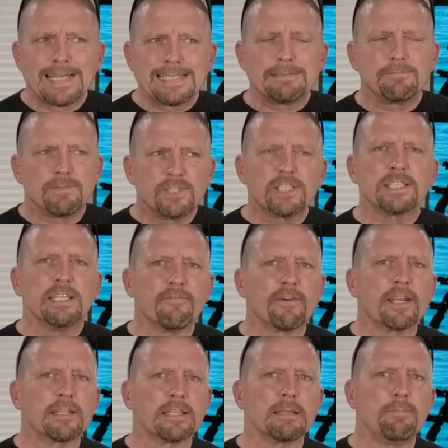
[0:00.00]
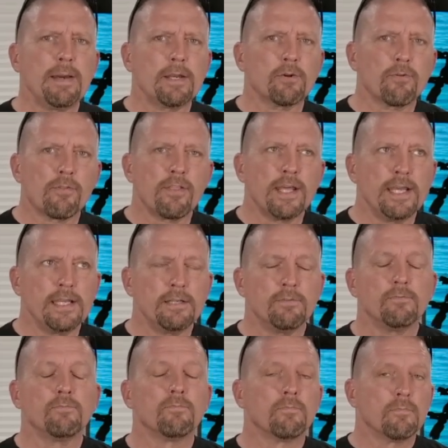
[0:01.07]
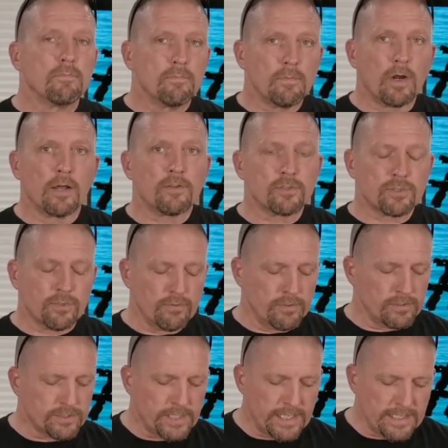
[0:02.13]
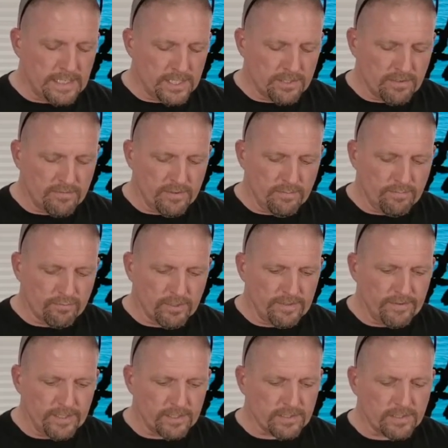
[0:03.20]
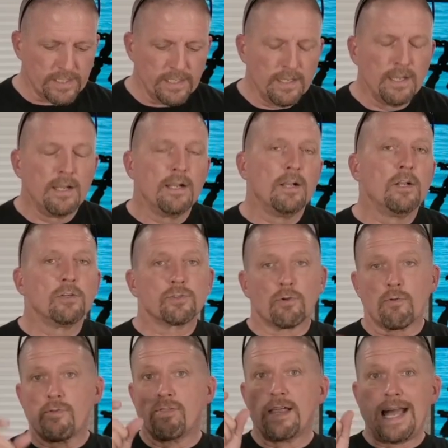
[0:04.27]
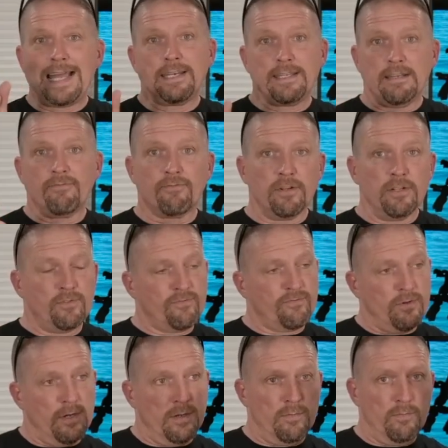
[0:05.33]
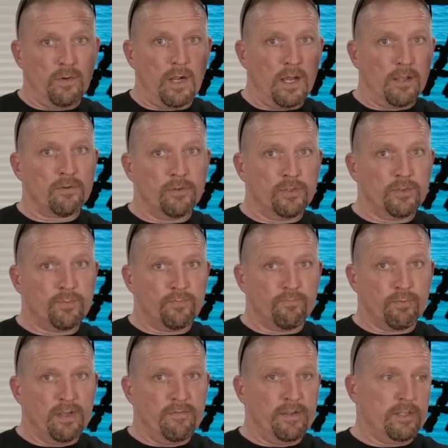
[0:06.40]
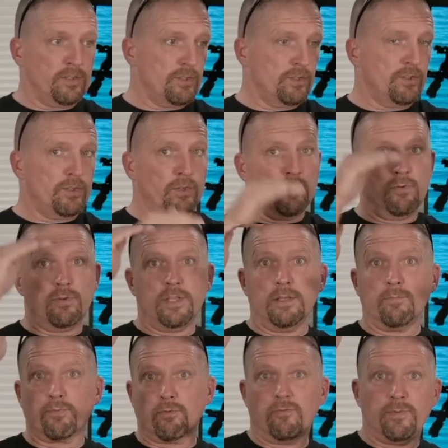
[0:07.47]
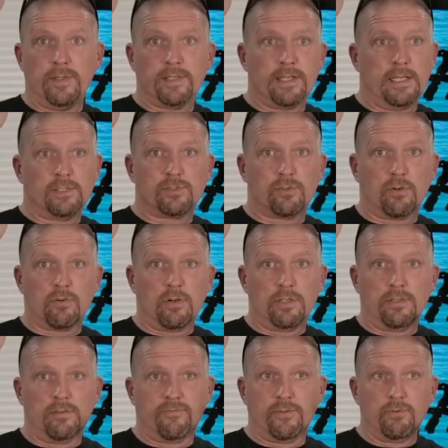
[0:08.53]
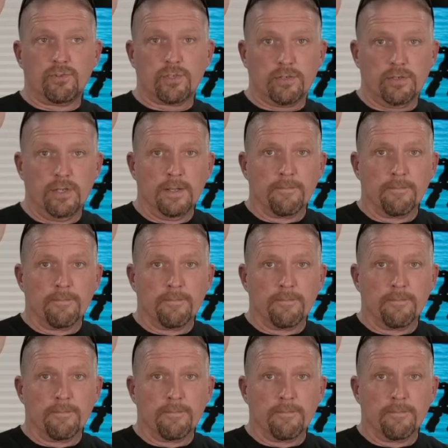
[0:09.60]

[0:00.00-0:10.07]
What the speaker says: significantly better than other scooters that I had driven previously. So that difference from others previous to the improvement that I saw on the Future,